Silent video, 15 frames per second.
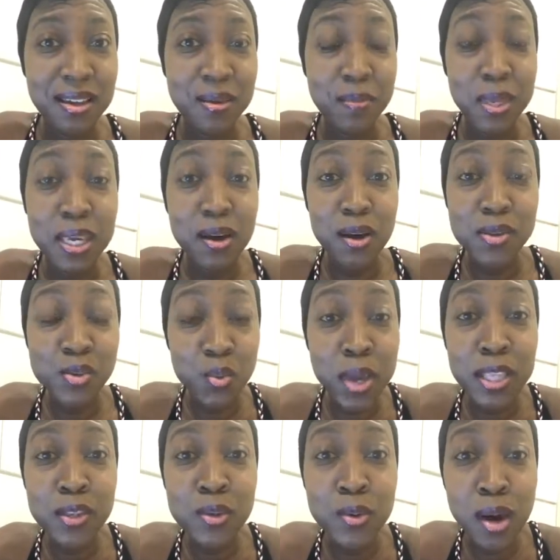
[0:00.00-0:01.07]
Because
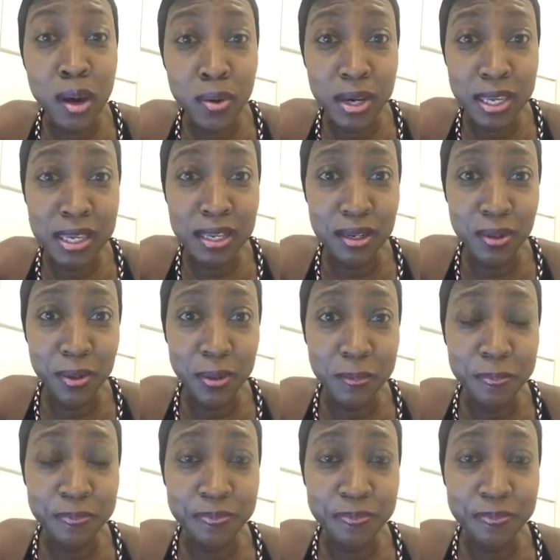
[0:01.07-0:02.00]
when you are a healer,